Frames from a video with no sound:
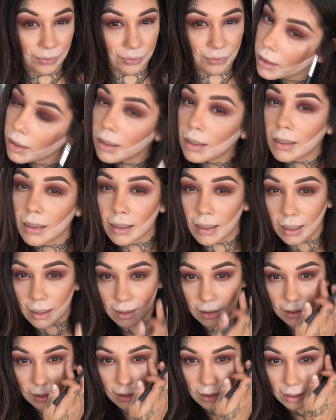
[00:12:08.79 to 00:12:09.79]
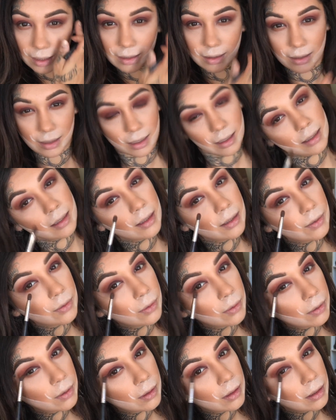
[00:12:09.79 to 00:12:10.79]
I'm gonna kind of connect it
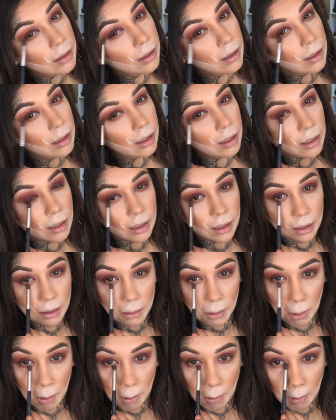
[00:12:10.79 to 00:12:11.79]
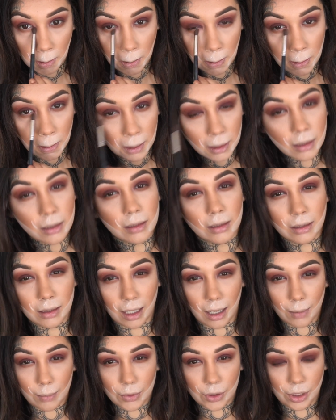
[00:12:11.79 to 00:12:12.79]
to the
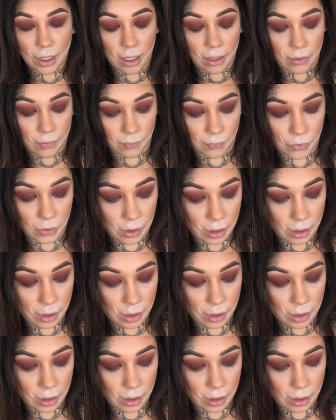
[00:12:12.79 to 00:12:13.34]
top shadow.